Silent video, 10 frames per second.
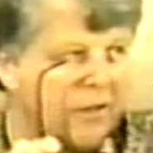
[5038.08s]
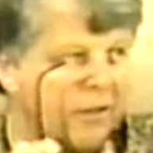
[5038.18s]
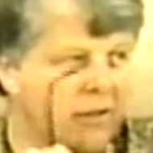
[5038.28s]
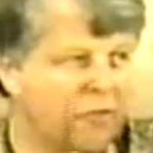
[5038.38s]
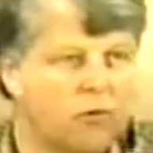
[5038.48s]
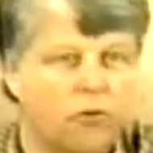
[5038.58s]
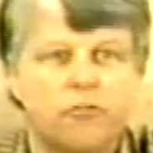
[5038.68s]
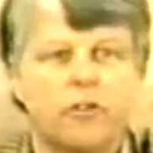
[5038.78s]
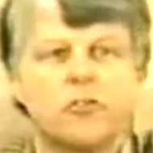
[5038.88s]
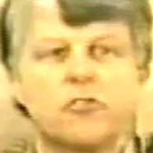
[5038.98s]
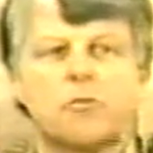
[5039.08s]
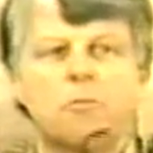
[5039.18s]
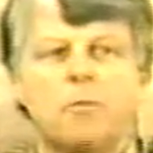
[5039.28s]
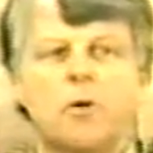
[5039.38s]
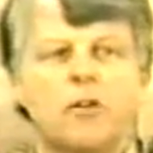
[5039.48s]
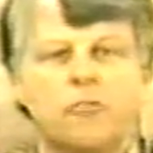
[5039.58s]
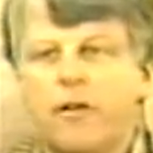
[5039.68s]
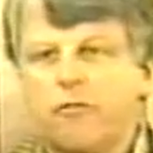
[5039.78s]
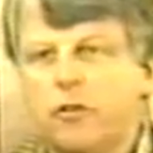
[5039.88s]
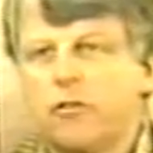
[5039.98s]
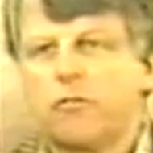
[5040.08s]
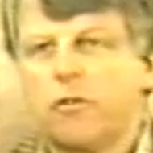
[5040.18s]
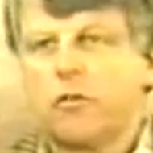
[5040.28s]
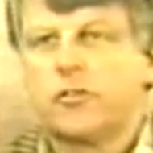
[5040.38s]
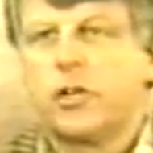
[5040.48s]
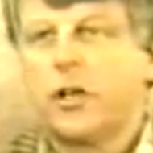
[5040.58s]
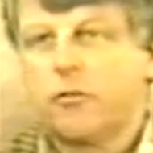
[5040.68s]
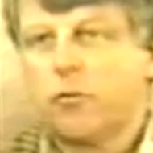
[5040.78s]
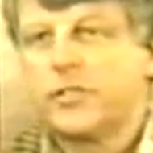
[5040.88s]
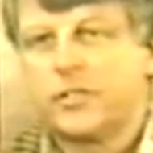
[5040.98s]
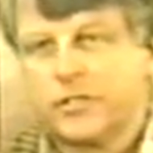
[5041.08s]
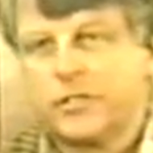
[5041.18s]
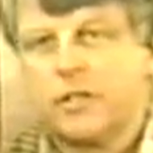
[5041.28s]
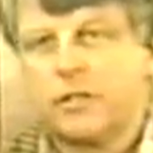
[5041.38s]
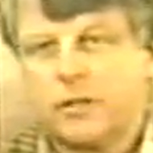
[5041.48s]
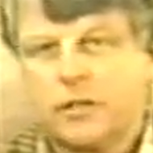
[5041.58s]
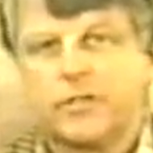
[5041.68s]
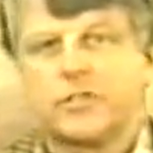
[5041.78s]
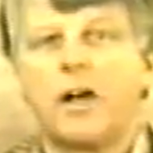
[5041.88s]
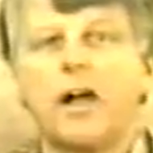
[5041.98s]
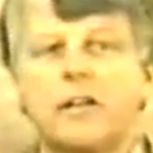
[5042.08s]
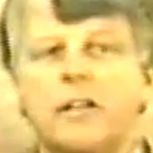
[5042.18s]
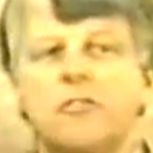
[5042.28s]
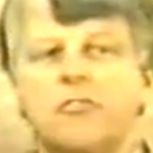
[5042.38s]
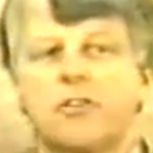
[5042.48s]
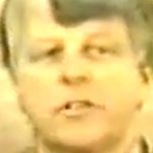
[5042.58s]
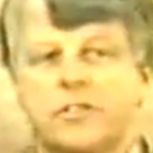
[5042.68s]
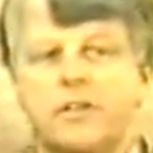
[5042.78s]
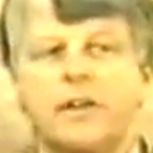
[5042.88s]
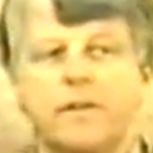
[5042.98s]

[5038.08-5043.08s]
the verse that you should memorize after you've learned John 3.16. It's Diognetus 6.10,